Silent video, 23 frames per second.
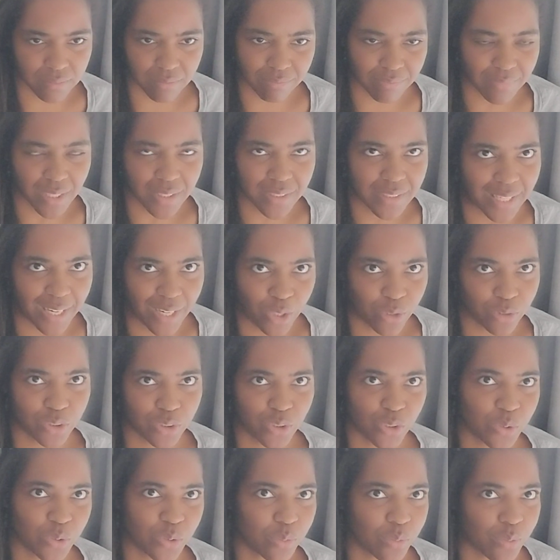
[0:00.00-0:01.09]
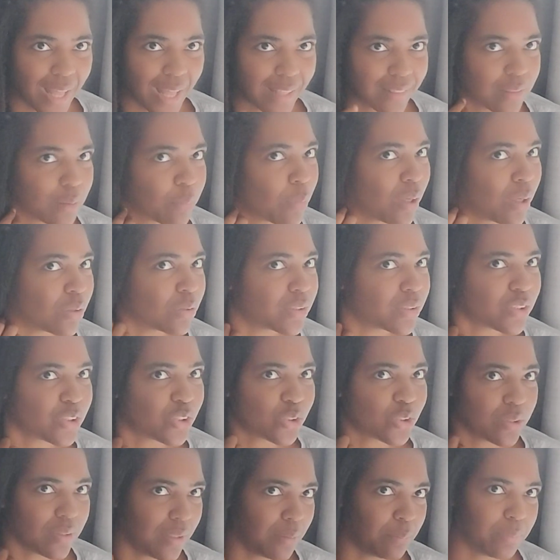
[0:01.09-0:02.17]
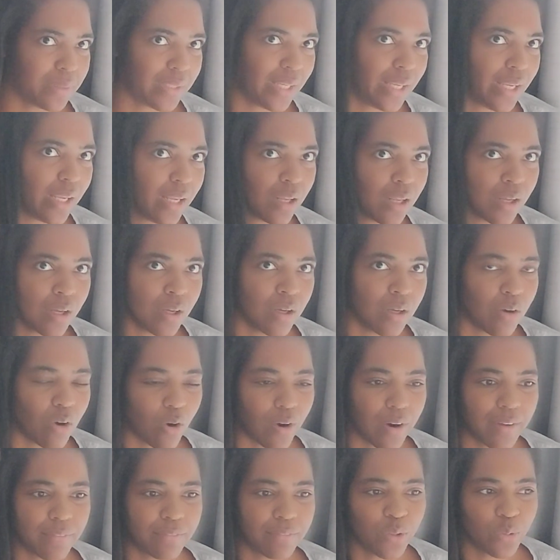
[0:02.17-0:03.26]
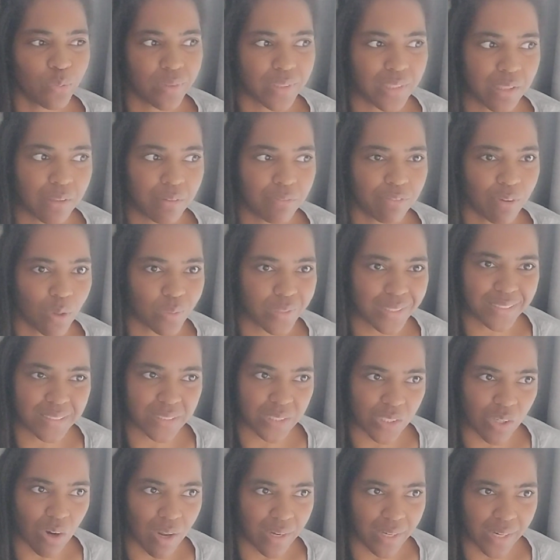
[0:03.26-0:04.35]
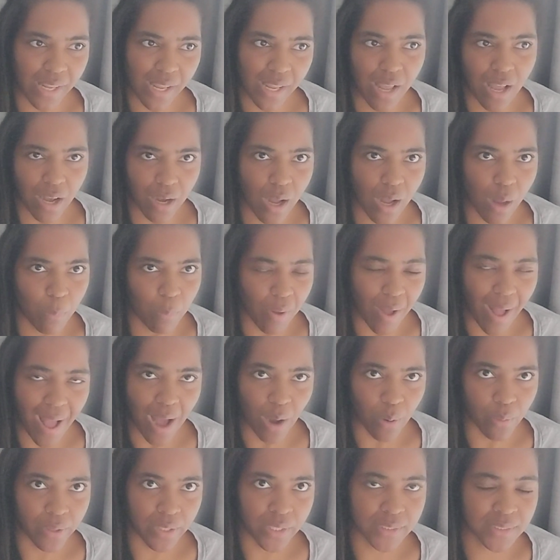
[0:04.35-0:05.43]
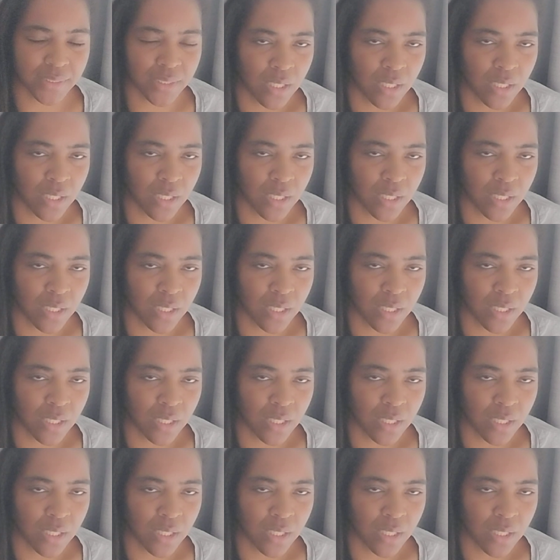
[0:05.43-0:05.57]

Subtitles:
a day or two at the most to complete, or if you really focus in on it, a couple hours.